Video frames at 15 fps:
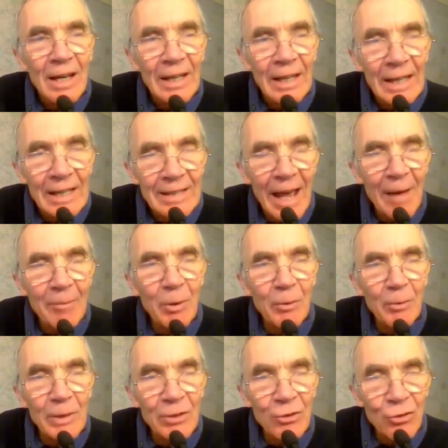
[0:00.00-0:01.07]
heat
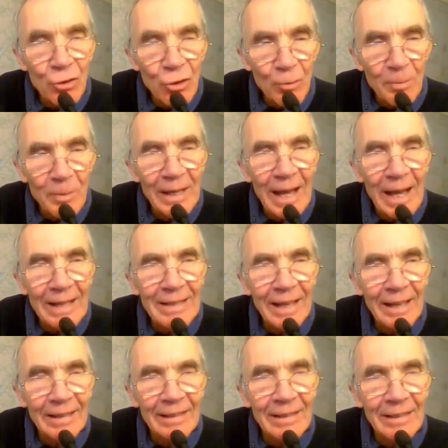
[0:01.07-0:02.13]
output we should be
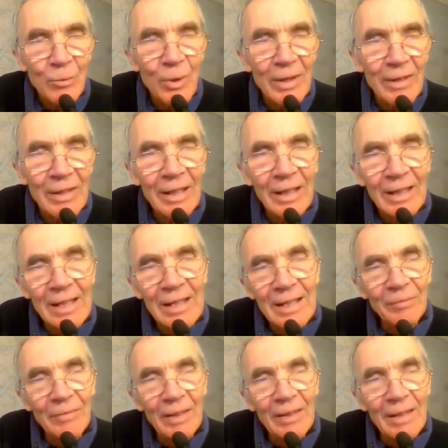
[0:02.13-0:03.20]
getting with the,
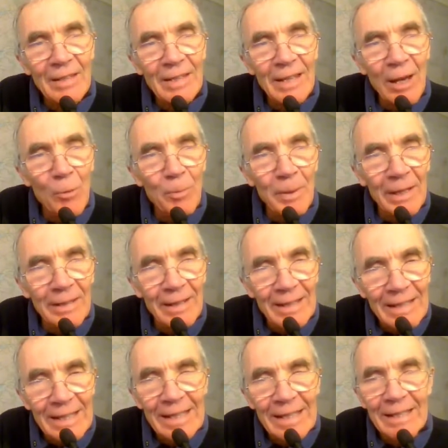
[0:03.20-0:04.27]
the COP
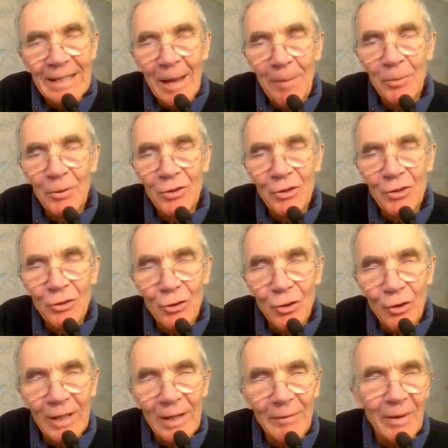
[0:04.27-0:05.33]
that these temperatures
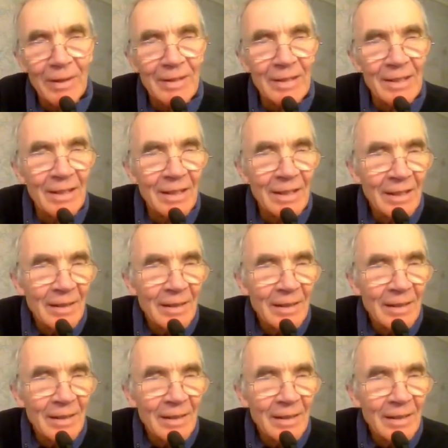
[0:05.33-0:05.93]
should give us.